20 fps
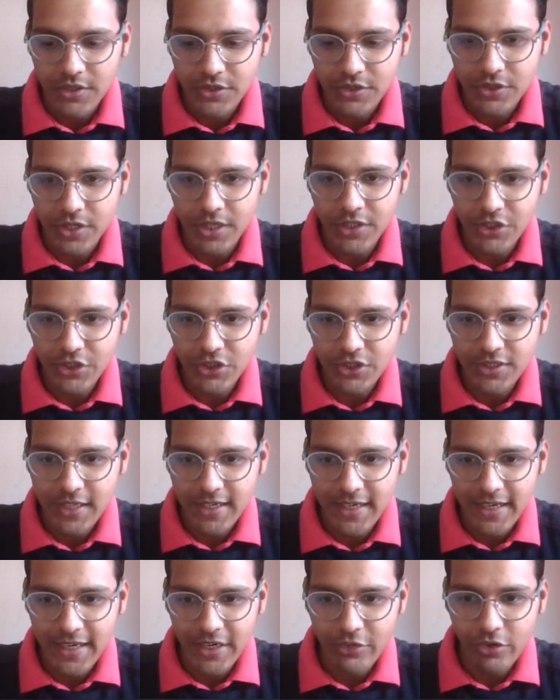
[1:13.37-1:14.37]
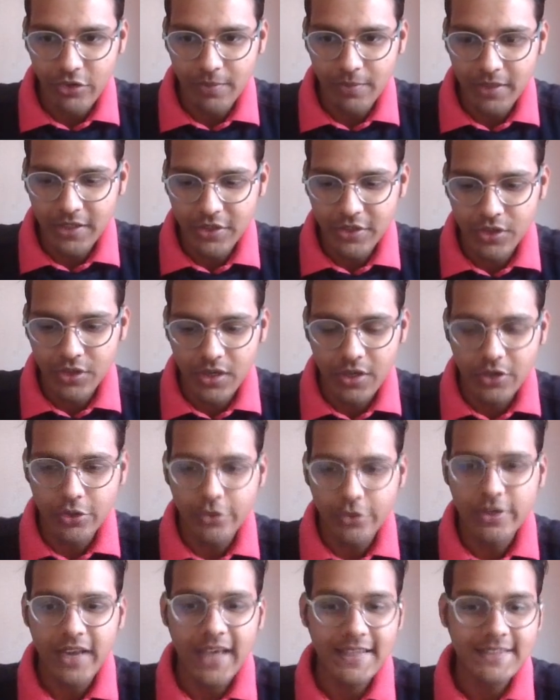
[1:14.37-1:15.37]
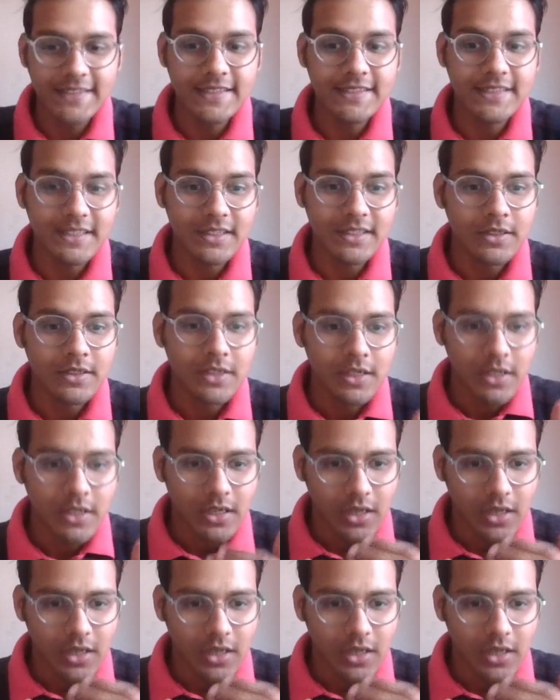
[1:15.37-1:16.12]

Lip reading: search, then it will be utilizing the